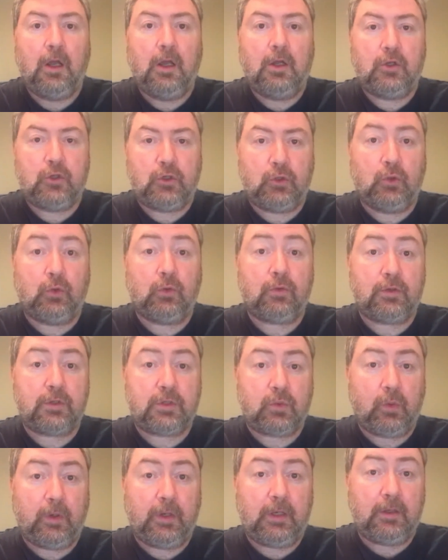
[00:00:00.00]
Short and
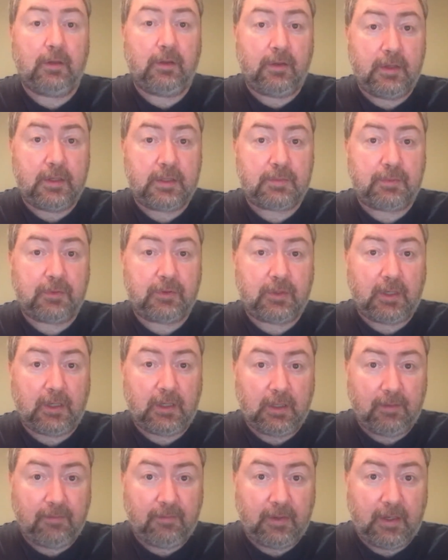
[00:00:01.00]
sweet, this
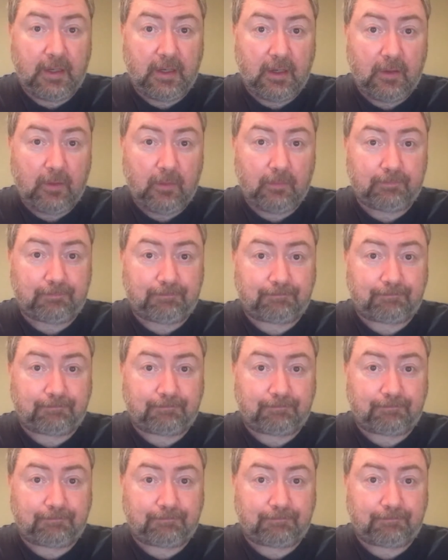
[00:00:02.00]
particular video.